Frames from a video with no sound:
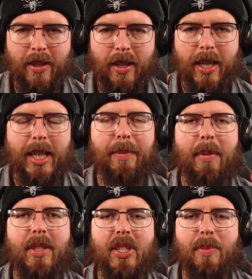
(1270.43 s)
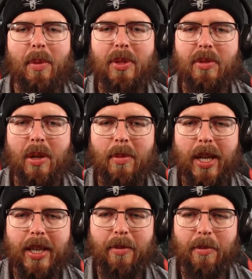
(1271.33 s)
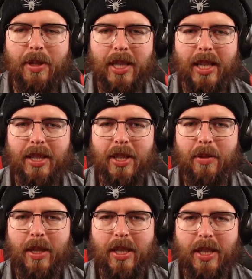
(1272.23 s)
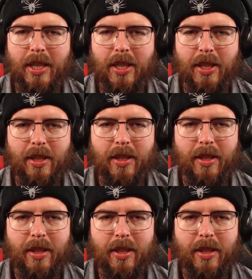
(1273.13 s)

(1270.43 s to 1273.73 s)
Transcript: I keep having these moments where I'm like, was that the correct decision?